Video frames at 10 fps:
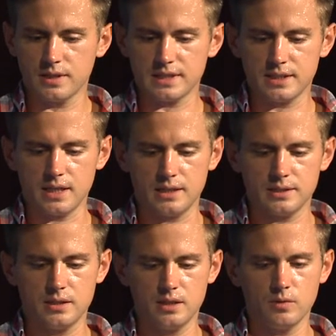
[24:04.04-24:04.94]
that's
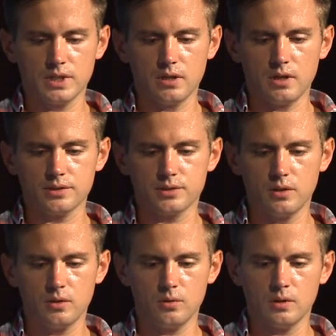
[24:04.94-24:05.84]
nice. And then we can
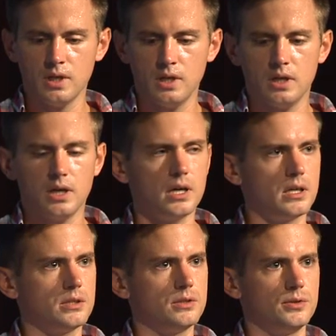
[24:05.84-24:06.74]
also
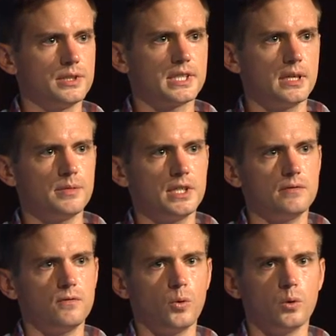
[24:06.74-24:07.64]
do the same thing
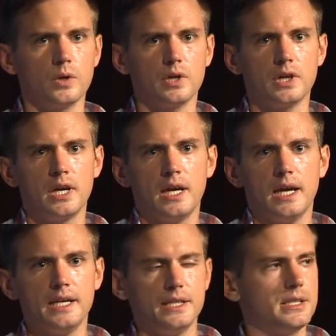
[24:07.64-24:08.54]
for
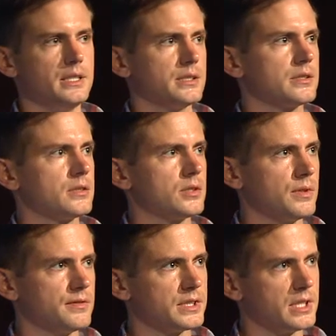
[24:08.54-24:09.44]
ADTs. So
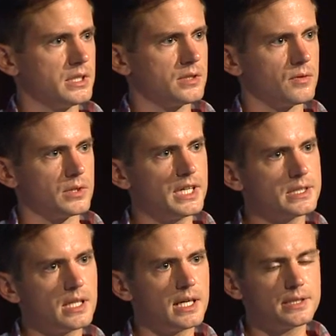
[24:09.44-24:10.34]
we've just done this for case
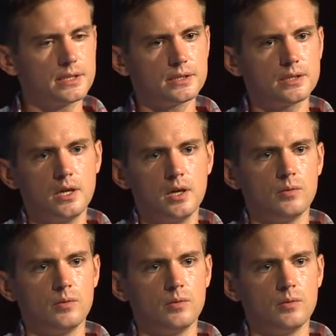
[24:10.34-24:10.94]
classes.